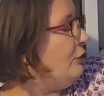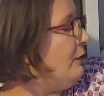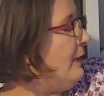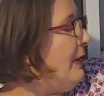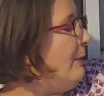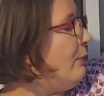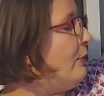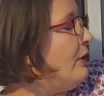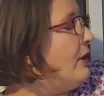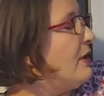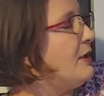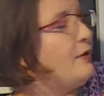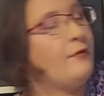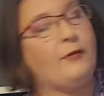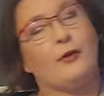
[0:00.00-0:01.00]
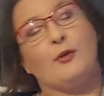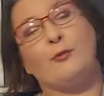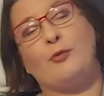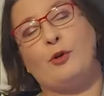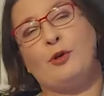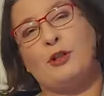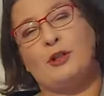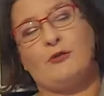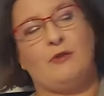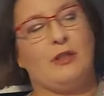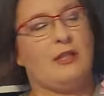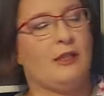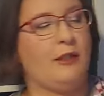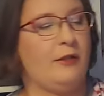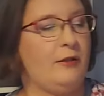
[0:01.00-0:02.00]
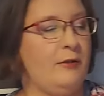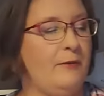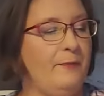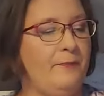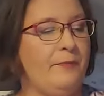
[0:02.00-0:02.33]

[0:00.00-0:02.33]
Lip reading: two fabrics for Project Dress a Girl.